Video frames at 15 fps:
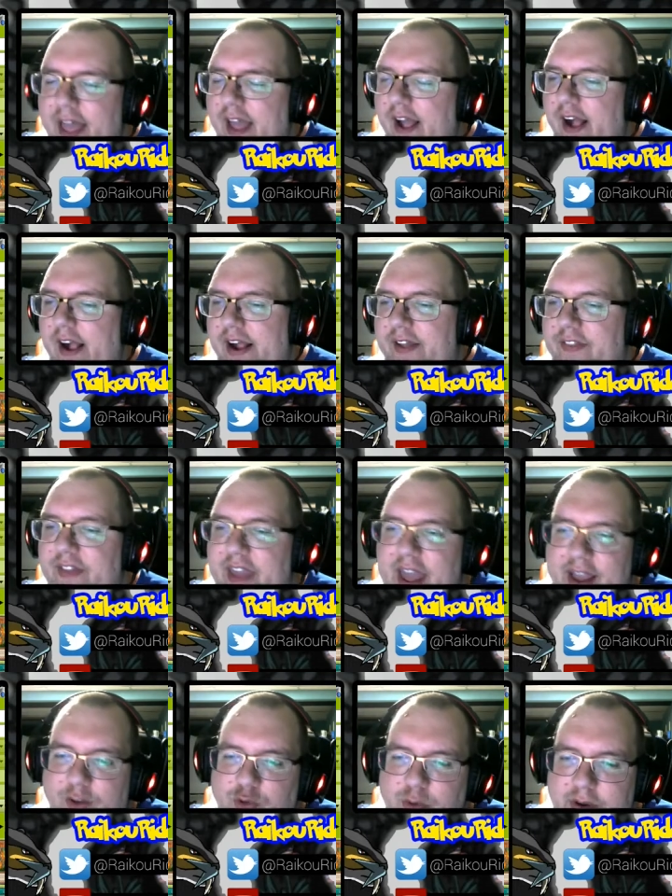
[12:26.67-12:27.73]
And the
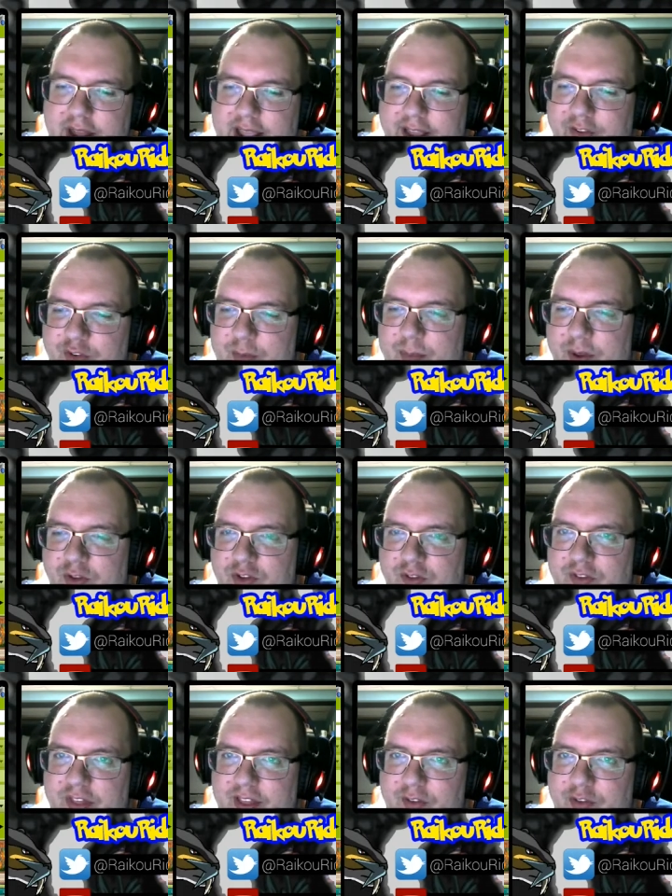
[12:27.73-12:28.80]
extra deck is a bunch
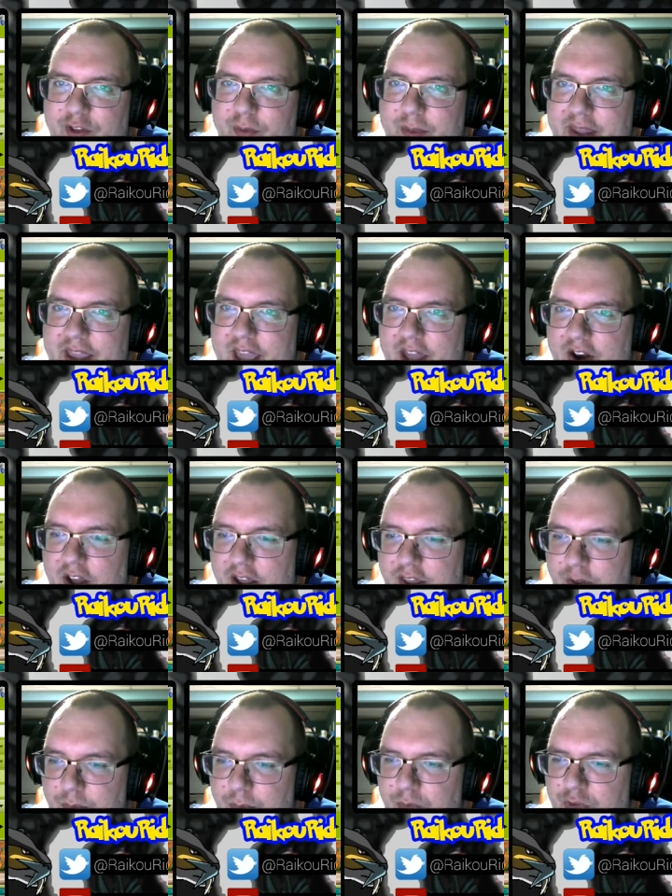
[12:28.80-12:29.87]
of things that we cannot
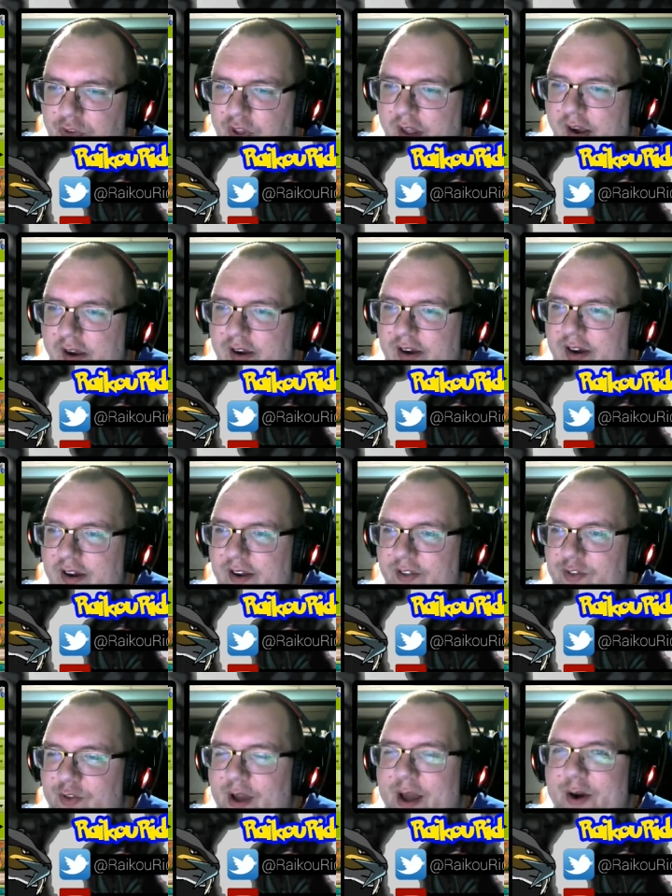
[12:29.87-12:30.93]
use.
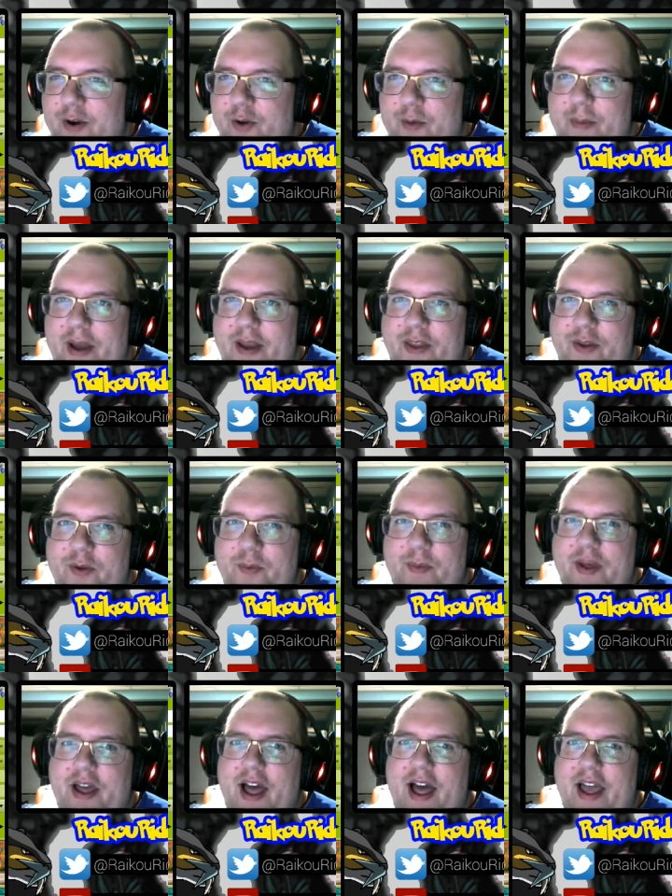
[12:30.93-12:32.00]
So I don't know about you,
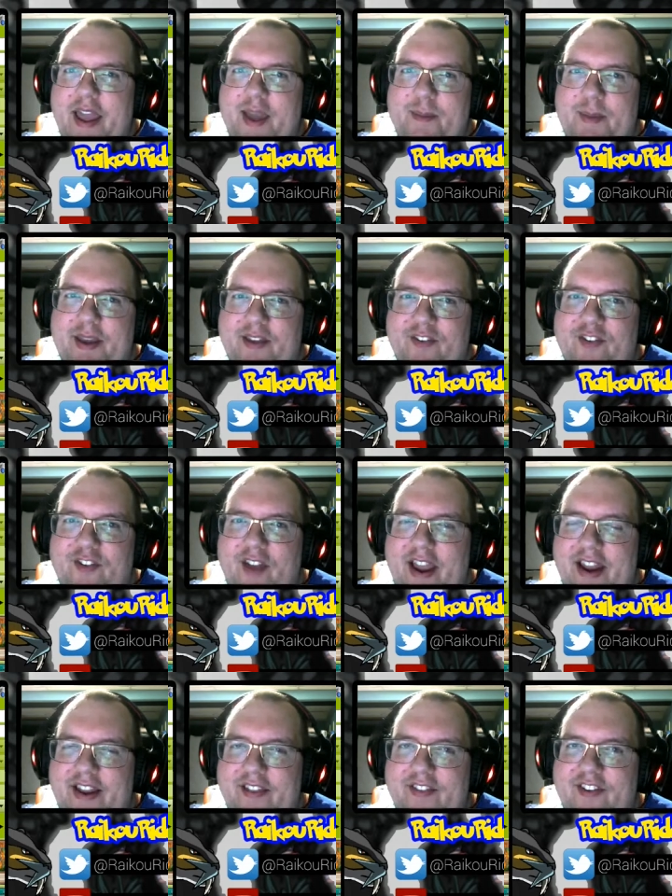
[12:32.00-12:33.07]
but I am
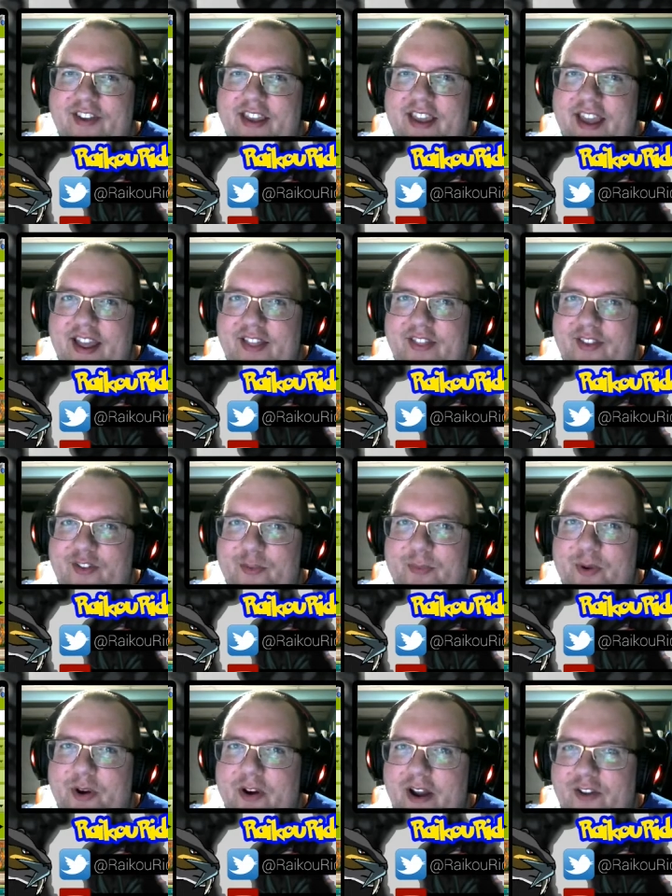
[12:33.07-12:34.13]
excited to get this
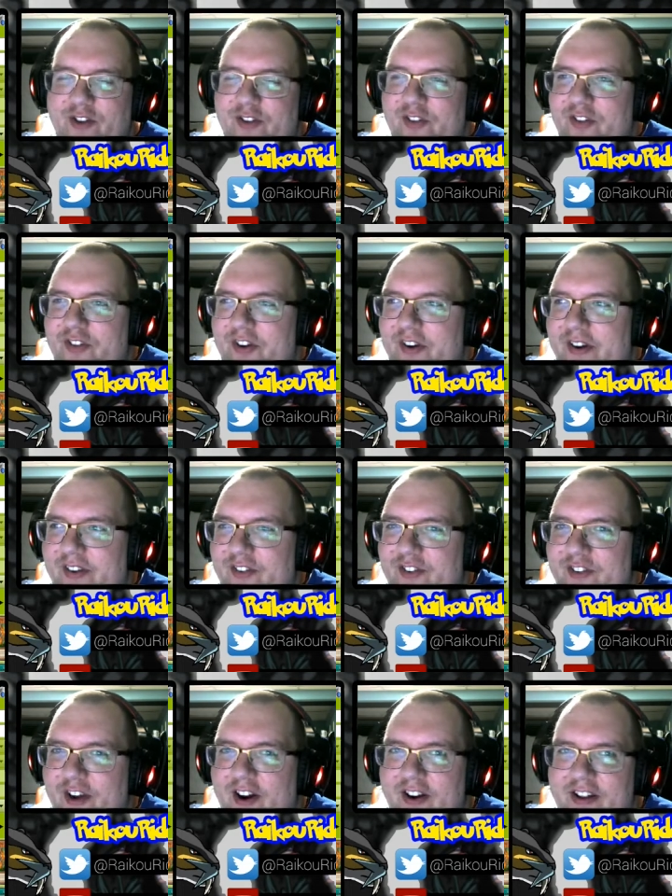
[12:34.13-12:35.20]
progression series
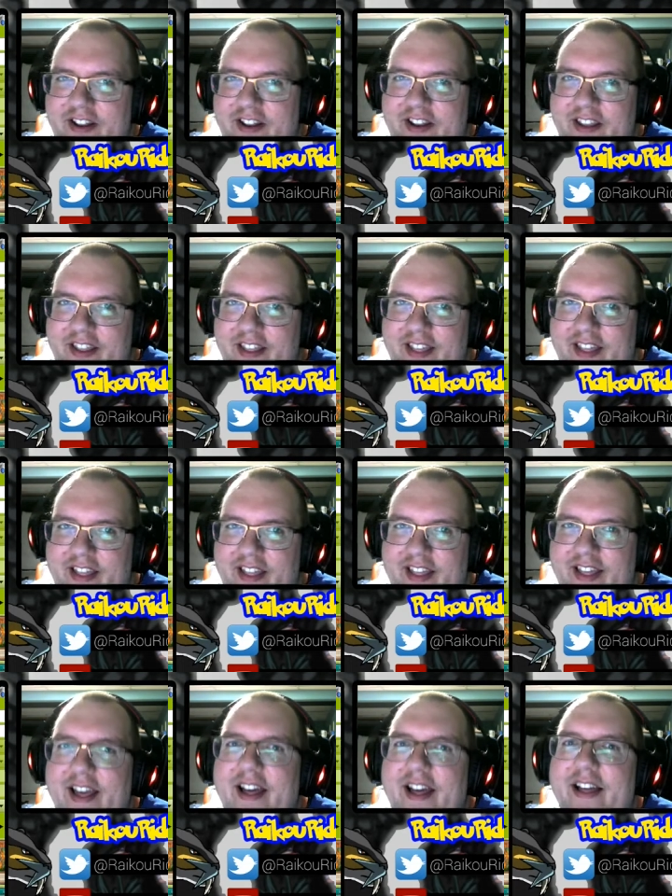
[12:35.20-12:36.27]
started.
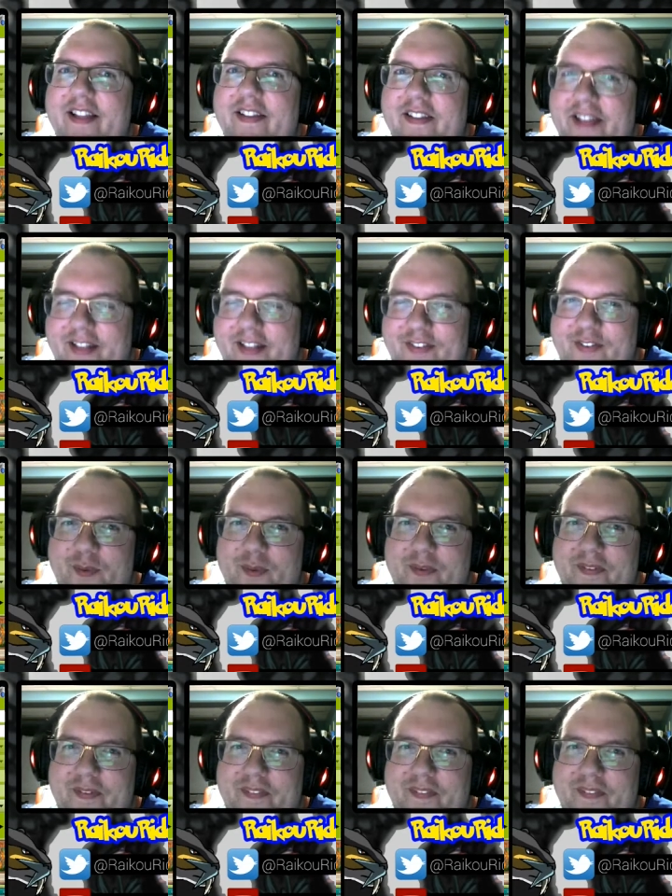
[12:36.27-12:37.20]
Let's duel.